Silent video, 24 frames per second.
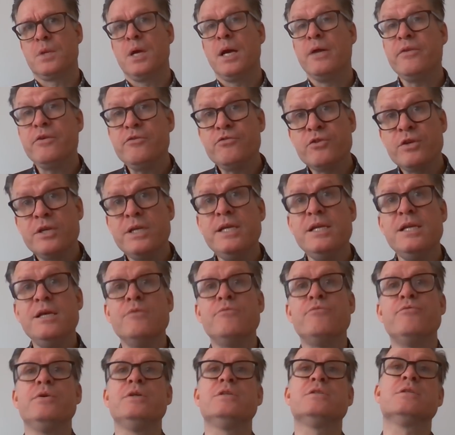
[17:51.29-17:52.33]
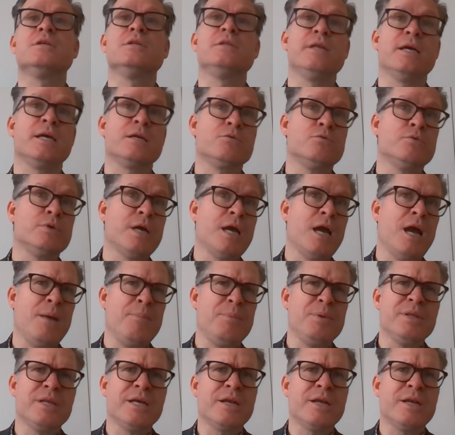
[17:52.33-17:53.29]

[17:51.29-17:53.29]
And there's clearly a risk that could happen.